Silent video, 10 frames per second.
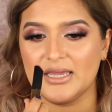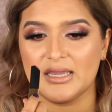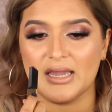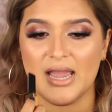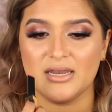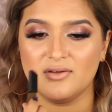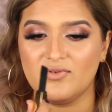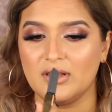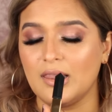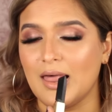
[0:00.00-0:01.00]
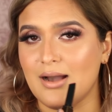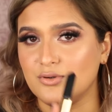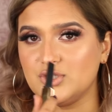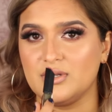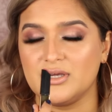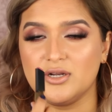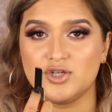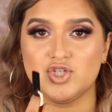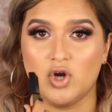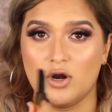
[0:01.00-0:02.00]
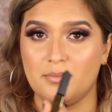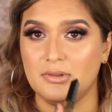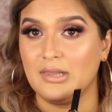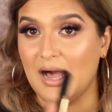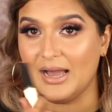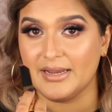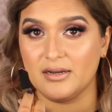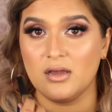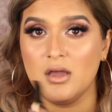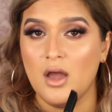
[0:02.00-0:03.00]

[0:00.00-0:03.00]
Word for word: it kind of allows you to get a sharp line